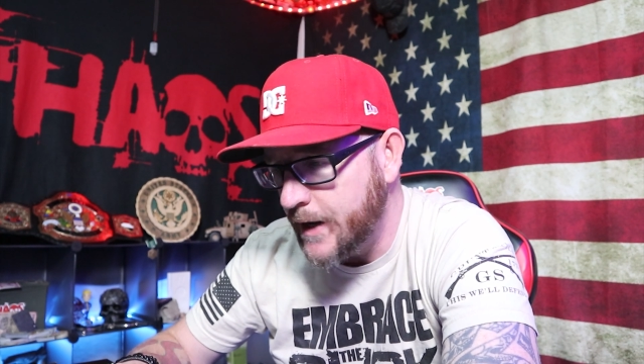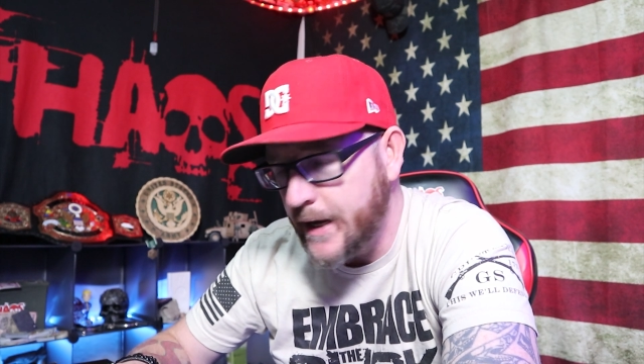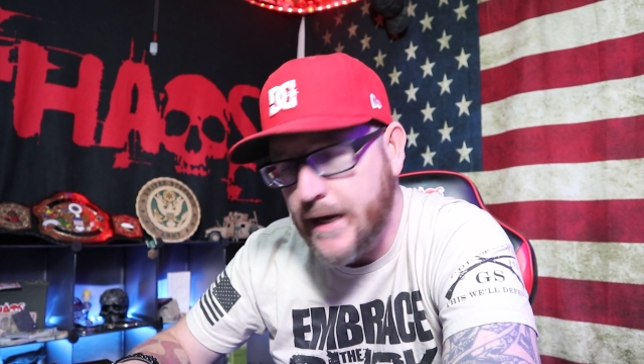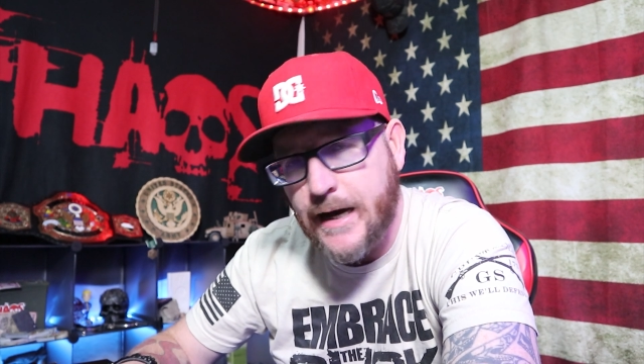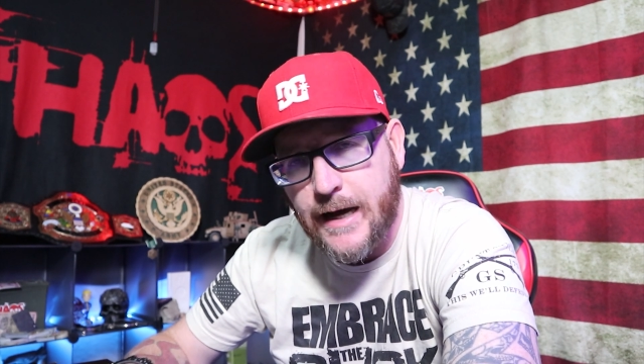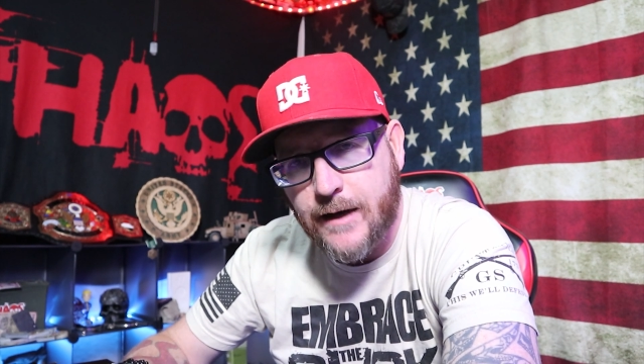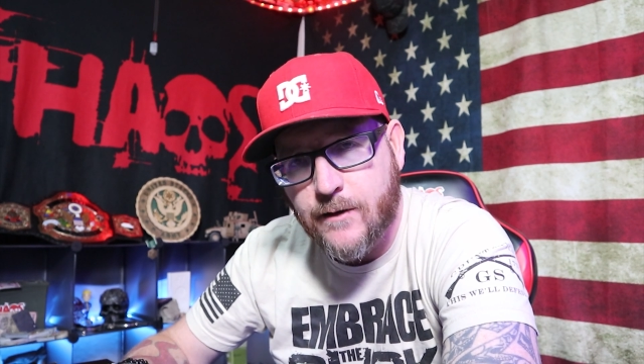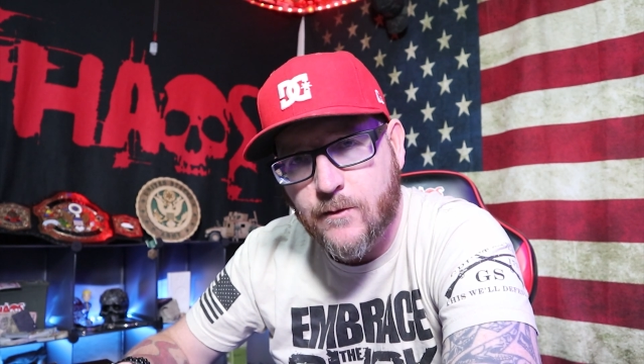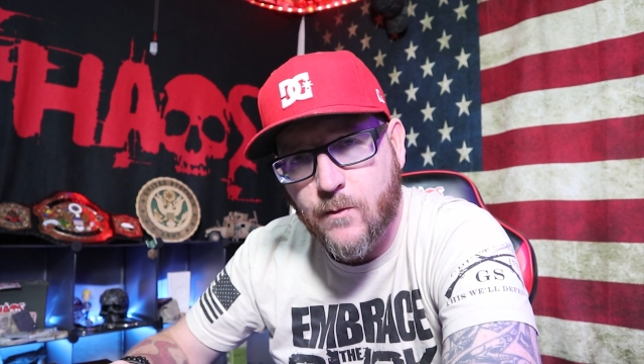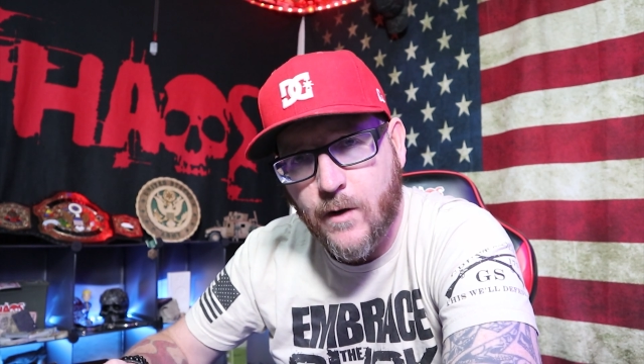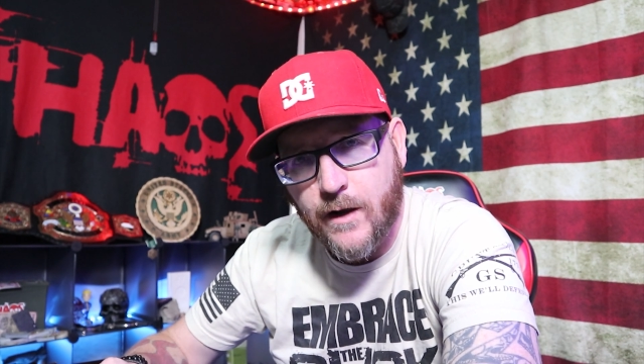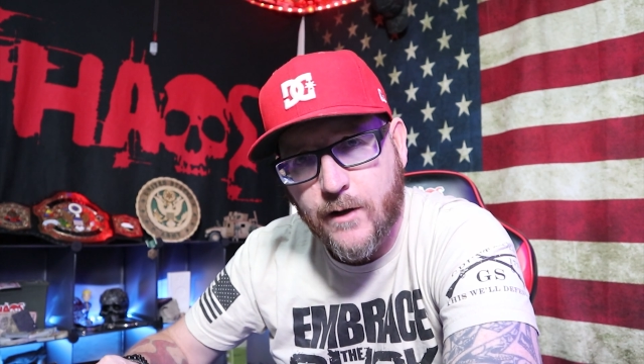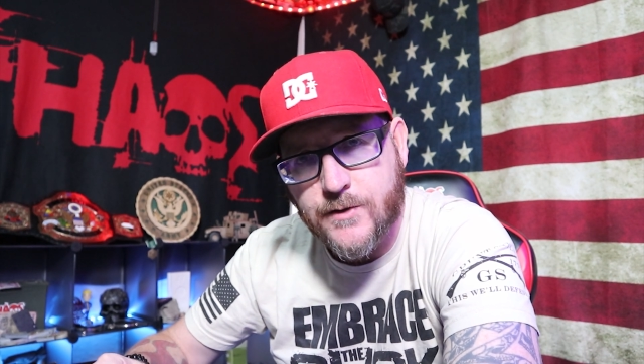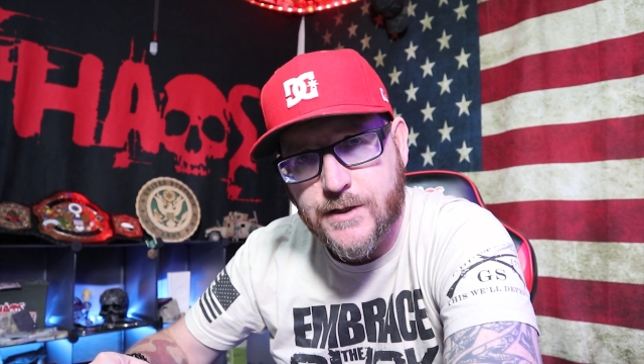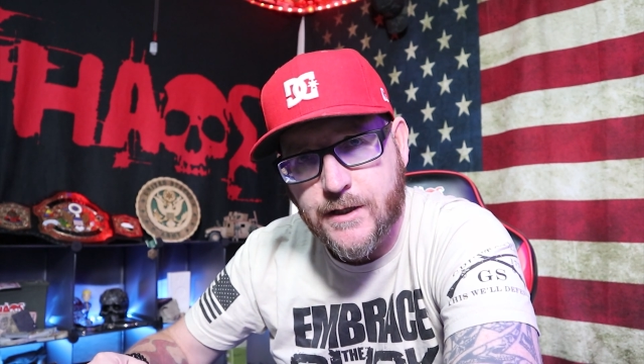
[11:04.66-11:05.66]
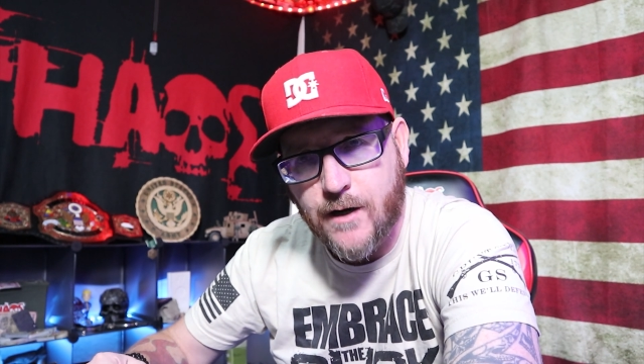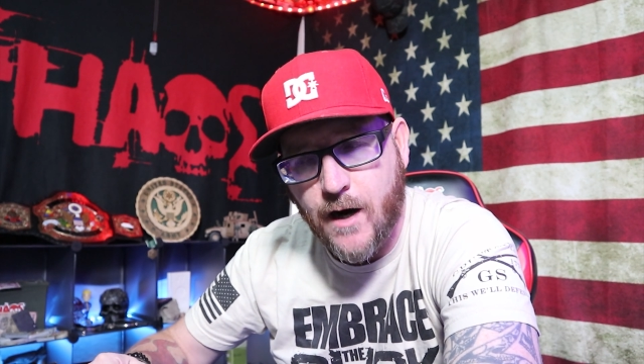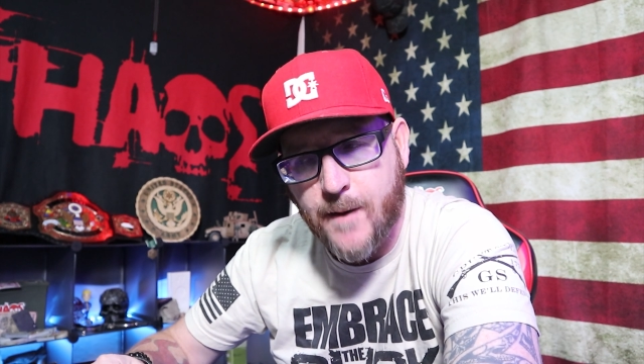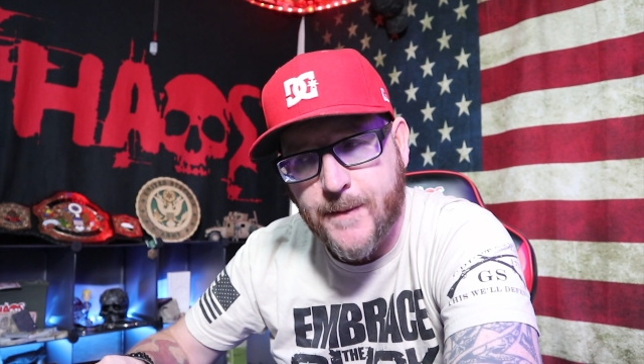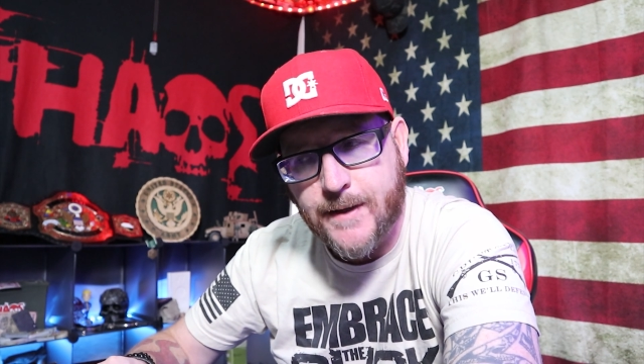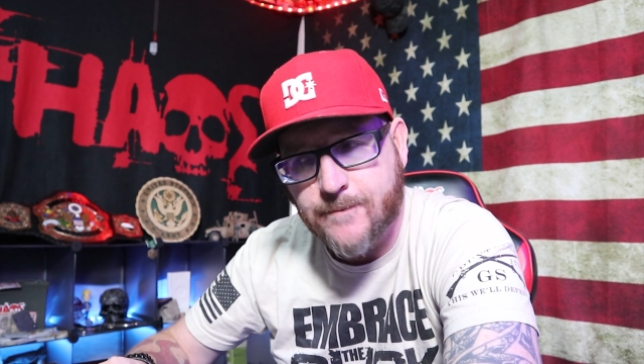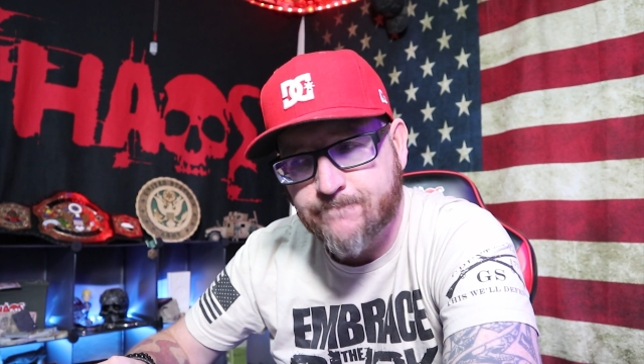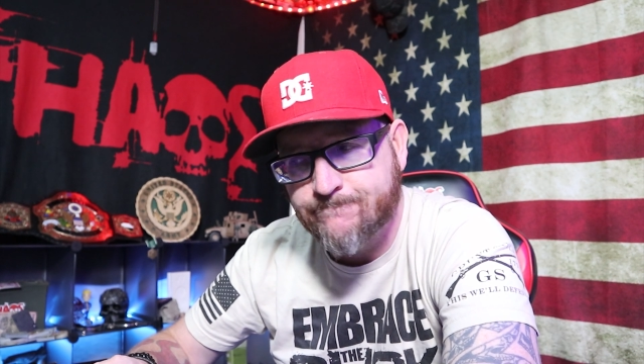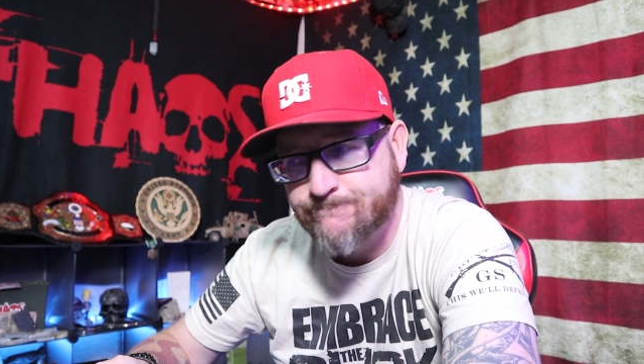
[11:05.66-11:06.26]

that I got while I was in the Army,